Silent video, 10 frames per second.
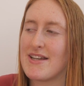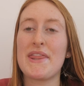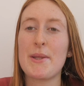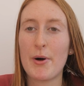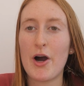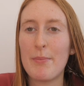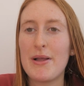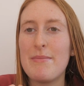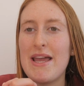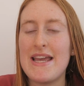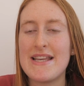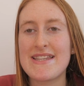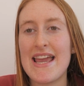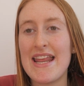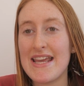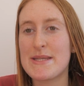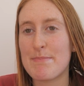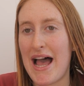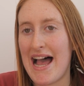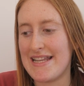But the problem is it is
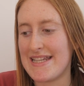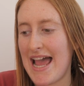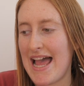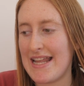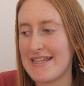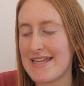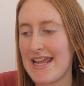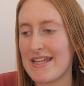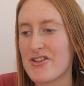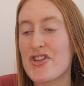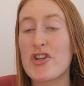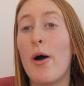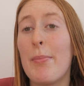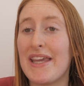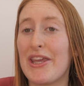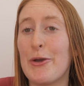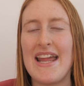bad and it's stopping you.